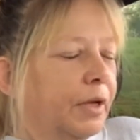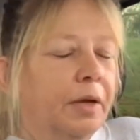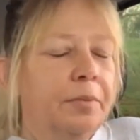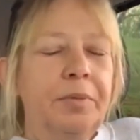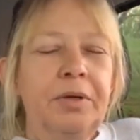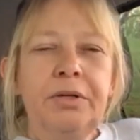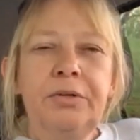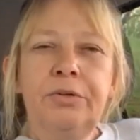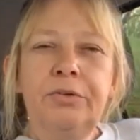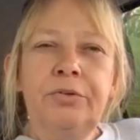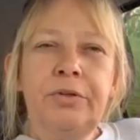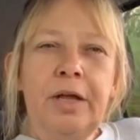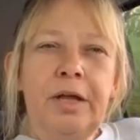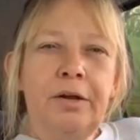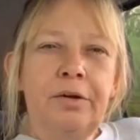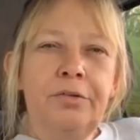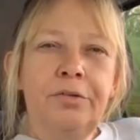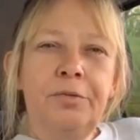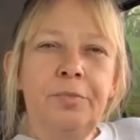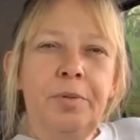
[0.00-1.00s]
I mean, just
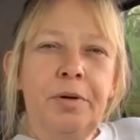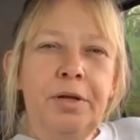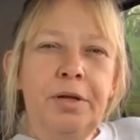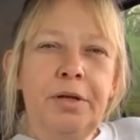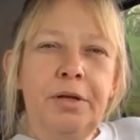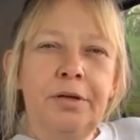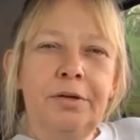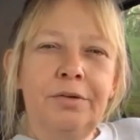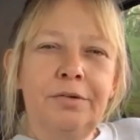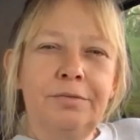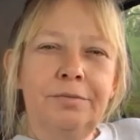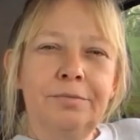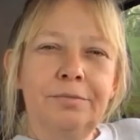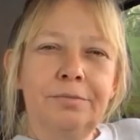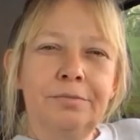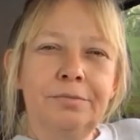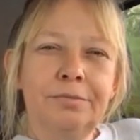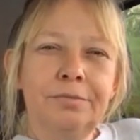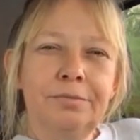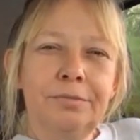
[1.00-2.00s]
out of the blue.
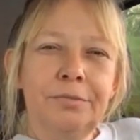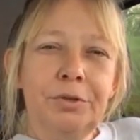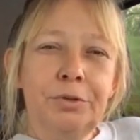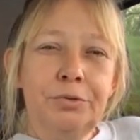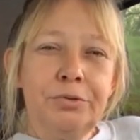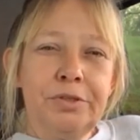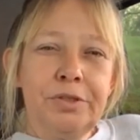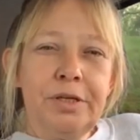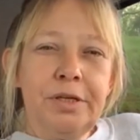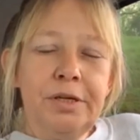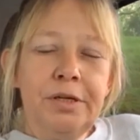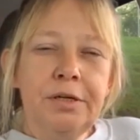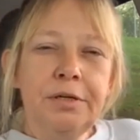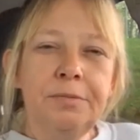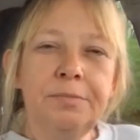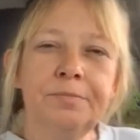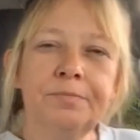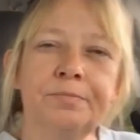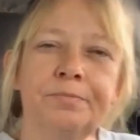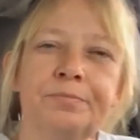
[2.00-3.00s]
You'll see.